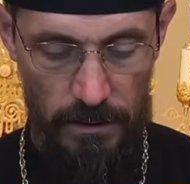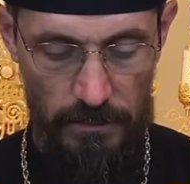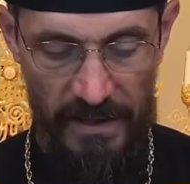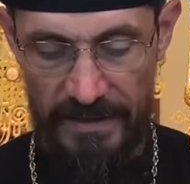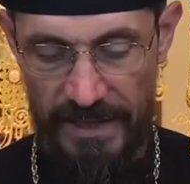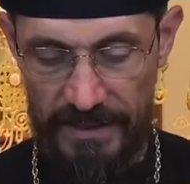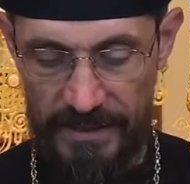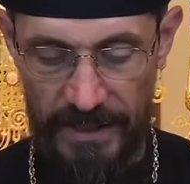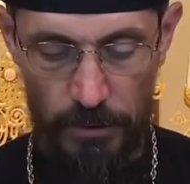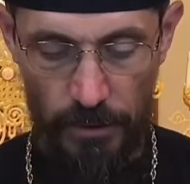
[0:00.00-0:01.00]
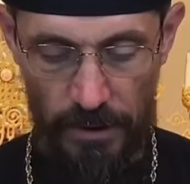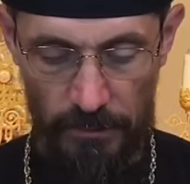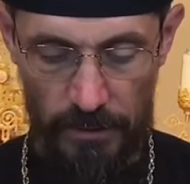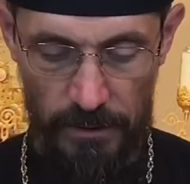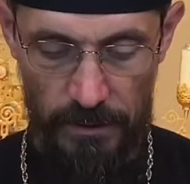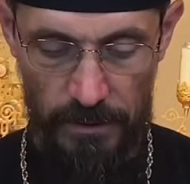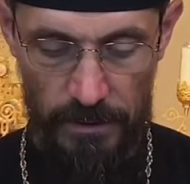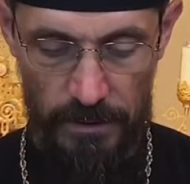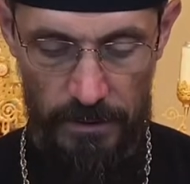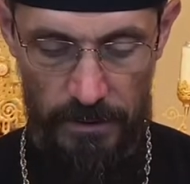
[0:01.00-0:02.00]
But they said to him,
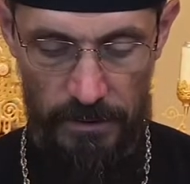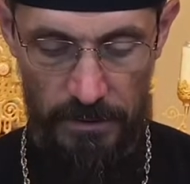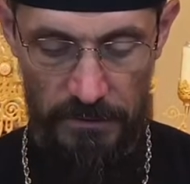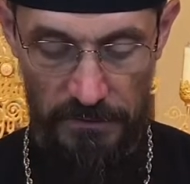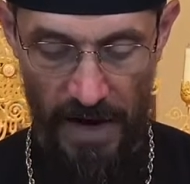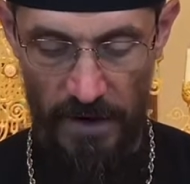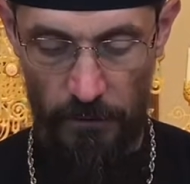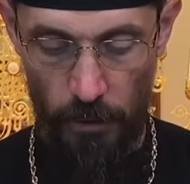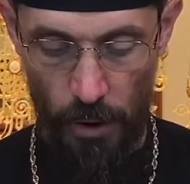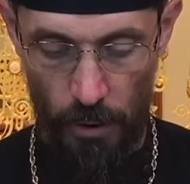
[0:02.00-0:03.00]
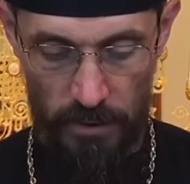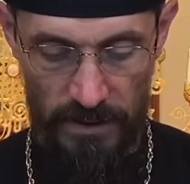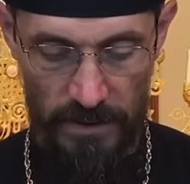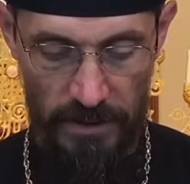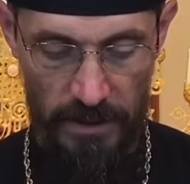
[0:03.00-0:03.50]
"5 loaves